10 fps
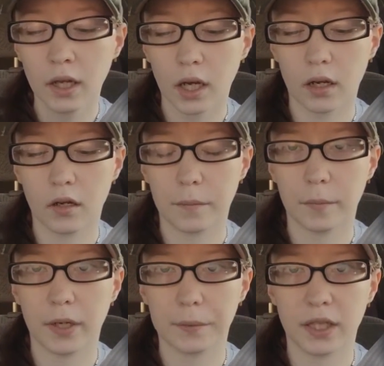But
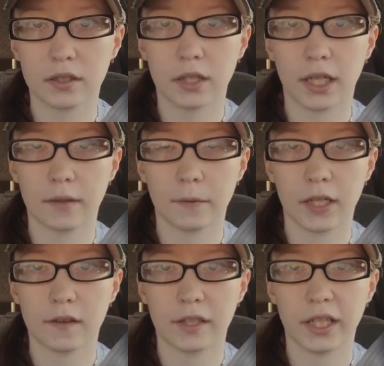maybe I can like
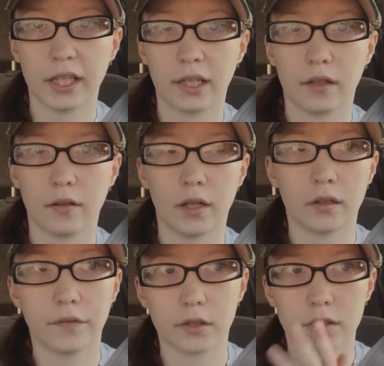get the ticket around
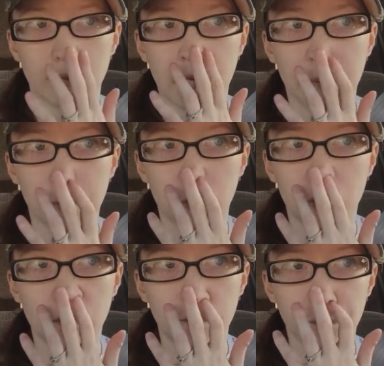the 1st of
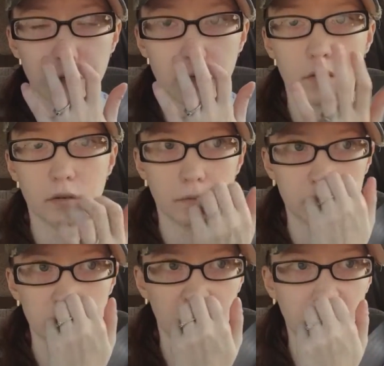April or
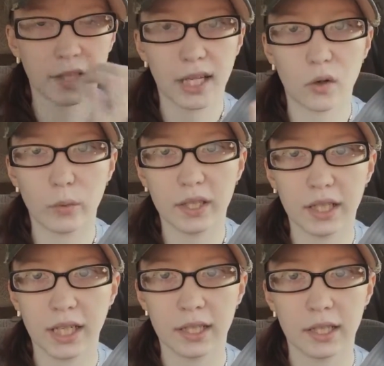around that
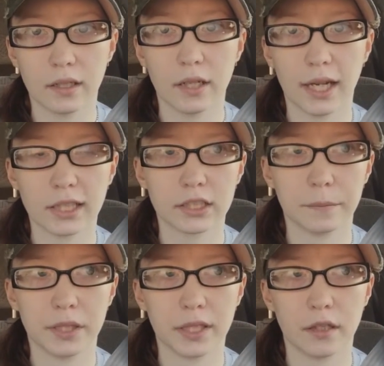week, and then actually
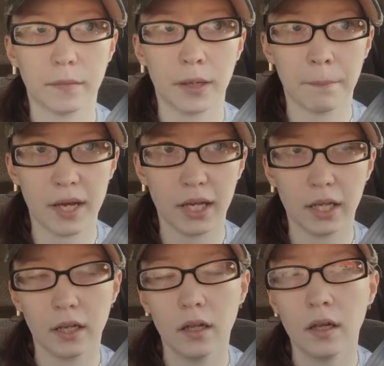be there by
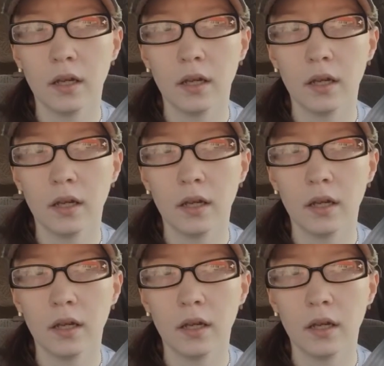May.